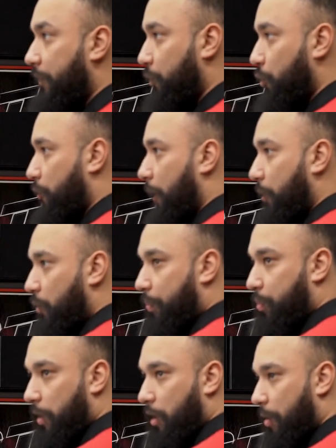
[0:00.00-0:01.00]
you create, we'll
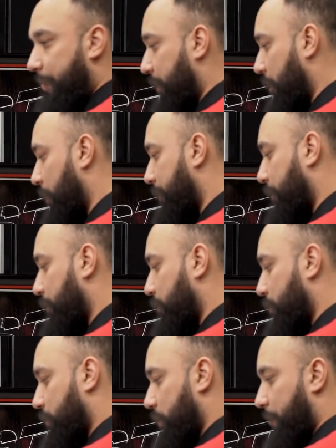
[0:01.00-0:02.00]
print up, and then I'm going to
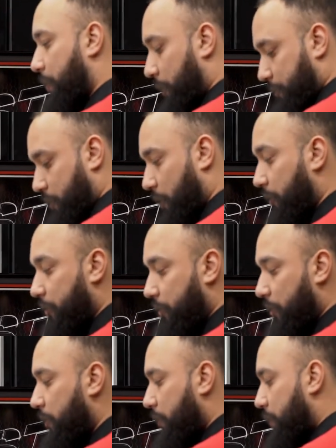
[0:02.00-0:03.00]
use a box cutter
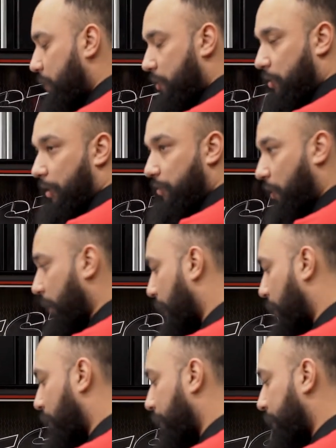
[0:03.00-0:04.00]
to stencil it
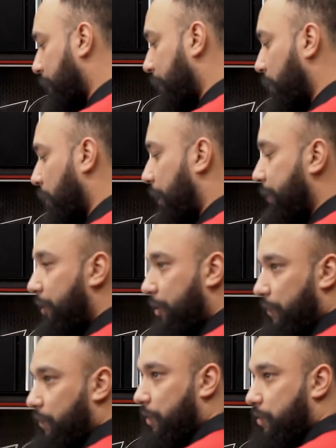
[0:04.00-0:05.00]
out on here, mm. and then
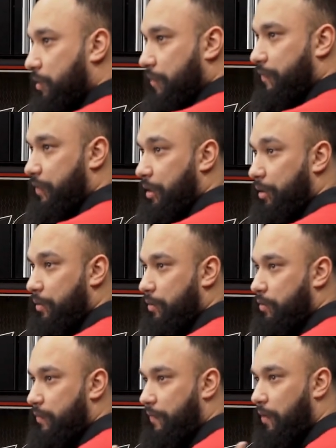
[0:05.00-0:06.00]
give this to V
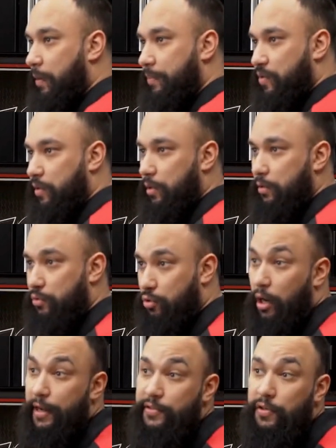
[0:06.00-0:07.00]
for him to
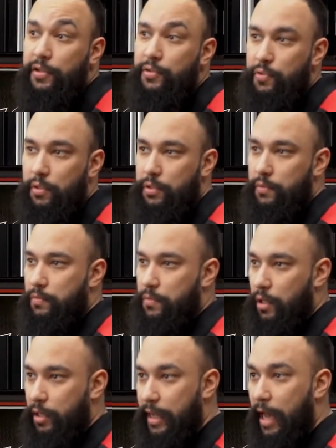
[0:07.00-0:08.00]
try and turn into a,
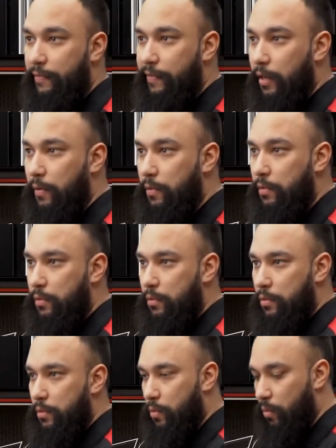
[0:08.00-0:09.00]
a C A D file. All right,
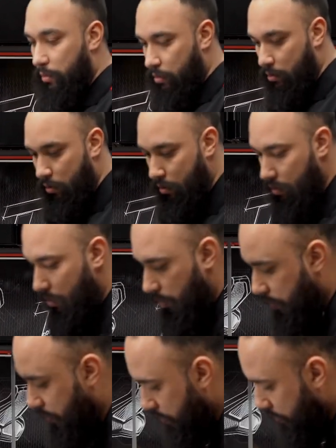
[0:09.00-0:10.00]
yeah. Cool? Yeah, give me a couple minutes.